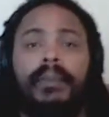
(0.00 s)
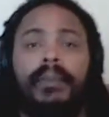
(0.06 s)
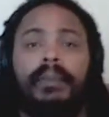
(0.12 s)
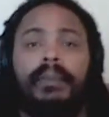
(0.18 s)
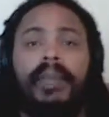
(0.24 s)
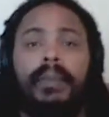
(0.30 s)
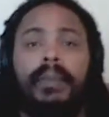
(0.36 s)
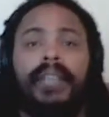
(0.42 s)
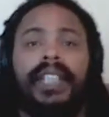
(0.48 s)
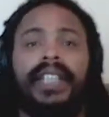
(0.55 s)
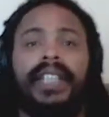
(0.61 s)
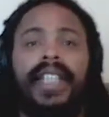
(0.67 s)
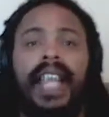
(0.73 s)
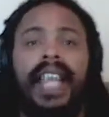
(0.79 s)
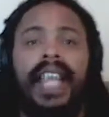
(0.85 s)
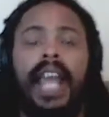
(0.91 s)
People
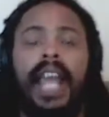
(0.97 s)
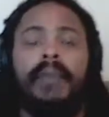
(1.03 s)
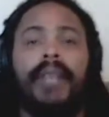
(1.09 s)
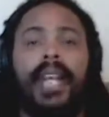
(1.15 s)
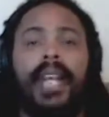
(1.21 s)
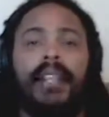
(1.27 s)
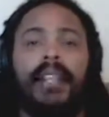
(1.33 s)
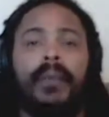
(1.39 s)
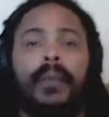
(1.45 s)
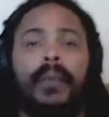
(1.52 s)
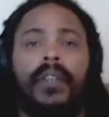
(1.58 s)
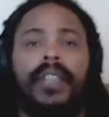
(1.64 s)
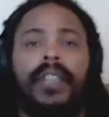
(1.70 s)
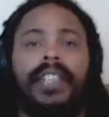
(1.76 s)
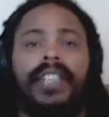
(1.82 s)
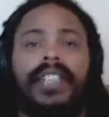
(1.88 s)
decide, I'm not going to work,
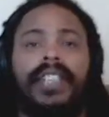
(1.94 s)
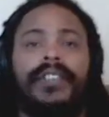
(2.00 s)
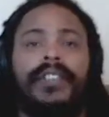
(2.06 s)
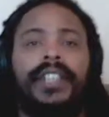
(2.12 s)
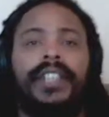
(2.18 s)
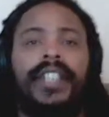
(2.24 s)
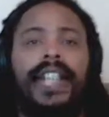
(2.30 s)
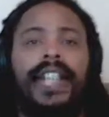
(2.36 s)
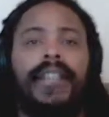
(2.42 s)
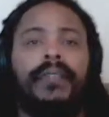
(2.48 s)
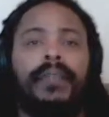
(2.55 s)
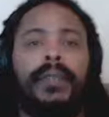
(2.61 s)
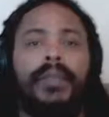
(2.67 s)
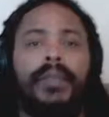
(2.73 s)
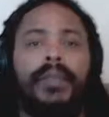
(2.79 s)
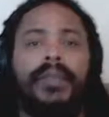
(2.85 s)
it's easier to take it from
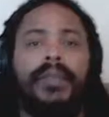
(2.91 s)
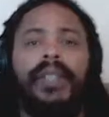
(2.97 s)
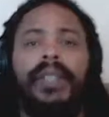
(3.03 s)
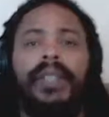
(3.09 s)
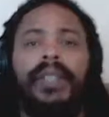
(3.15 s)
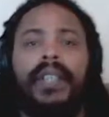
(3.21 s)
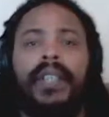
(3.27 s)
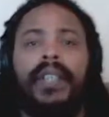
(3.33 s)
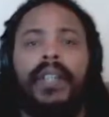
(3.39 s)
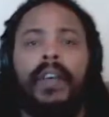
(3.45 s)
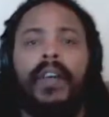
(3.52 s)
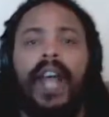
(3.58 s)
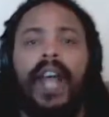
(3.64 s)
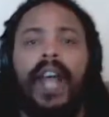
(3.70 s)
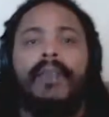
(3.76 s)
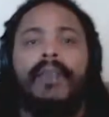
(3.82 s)
you. Or
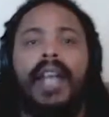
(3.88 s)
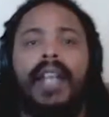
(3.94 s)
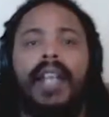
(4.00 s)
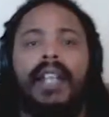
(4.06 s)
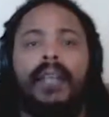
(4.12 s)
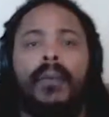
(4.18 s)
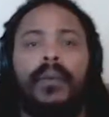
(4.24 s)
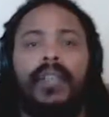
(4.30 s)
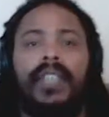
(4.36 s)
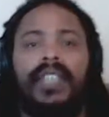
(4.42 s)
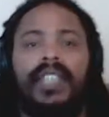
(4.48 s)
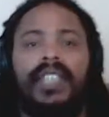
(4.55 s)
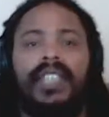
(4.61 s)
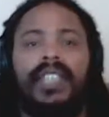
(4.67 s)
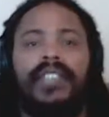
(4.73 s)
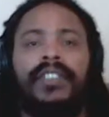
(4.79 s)
I'm not going to work, it's
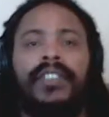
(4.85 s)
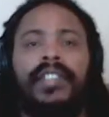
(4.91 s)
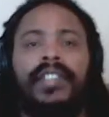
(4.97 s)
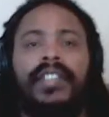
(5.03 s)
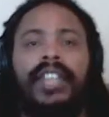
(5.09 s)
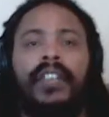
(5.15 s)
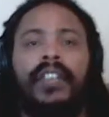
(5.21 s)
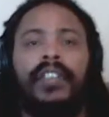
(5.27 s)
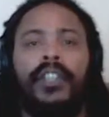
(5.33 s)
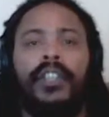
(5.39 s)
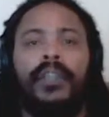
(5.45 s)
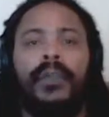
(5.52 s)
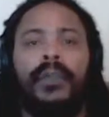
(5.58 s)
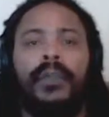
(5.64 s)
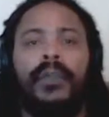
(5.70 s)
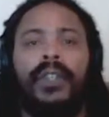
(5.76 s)
easier to sell
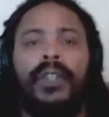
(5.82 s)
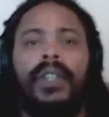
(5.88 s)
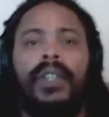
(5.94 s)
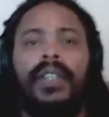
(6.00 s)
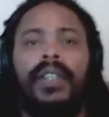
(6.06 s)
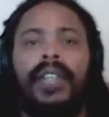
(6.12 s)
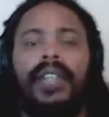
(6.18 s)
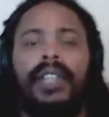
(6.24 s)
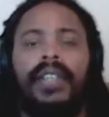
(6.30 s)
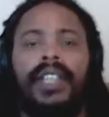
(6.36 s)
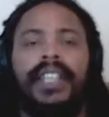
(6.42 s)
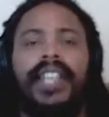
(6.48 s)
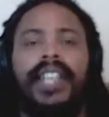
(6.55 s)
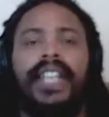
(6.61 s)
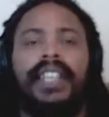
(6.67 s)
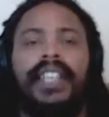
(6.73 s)
you the
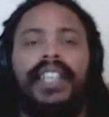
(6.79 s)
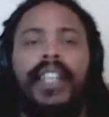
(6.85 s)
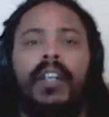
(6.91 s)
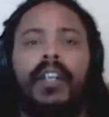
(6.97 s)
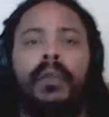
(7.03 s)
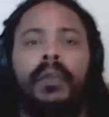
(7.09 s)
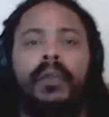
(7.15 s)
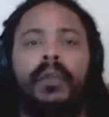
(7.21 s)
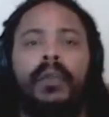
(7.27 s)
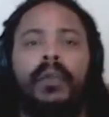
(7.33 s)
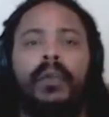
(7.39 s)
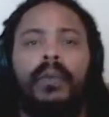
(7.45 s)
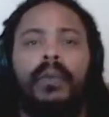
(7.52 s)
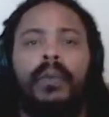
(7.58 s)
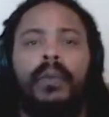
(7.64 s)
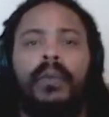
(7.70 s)
things that help you
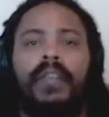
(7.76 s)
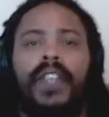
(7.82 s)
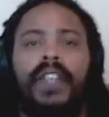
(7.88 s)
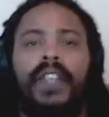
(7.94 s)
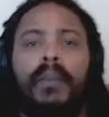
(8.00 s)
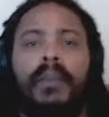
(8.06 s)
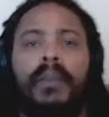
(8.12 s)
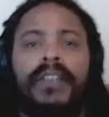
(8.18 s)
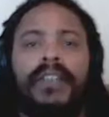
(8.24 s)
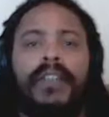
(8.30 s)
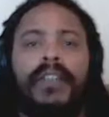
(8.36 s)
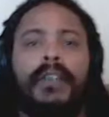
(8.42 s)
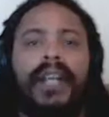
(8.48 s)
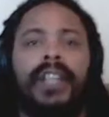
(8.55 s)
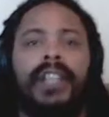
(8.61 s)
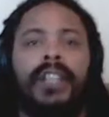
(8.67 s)
feel better
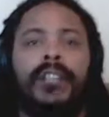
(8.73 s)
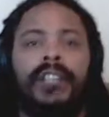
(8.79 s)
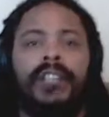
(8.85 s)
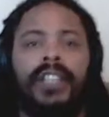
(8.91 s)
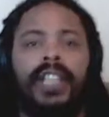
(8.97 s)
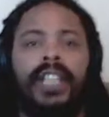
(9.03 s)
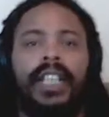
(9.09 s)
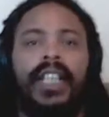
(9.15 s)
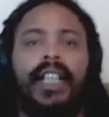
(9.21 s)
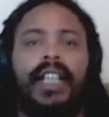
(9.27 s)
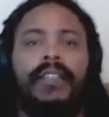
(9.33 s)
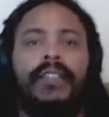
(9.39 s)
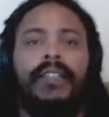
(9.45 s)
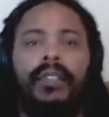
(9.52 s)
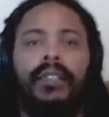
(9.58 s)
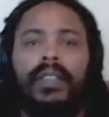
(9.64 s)
about your shitty
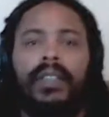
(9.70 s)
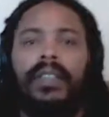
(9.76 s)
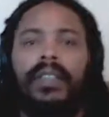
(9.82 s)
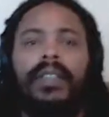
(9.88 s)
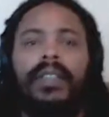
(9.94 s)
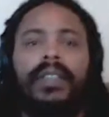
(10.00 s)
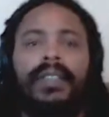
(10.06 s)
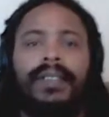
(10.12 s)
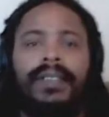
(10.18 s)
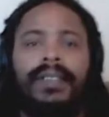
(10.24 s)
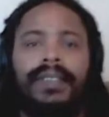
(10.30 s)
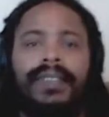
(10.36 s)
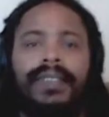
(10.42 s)
life.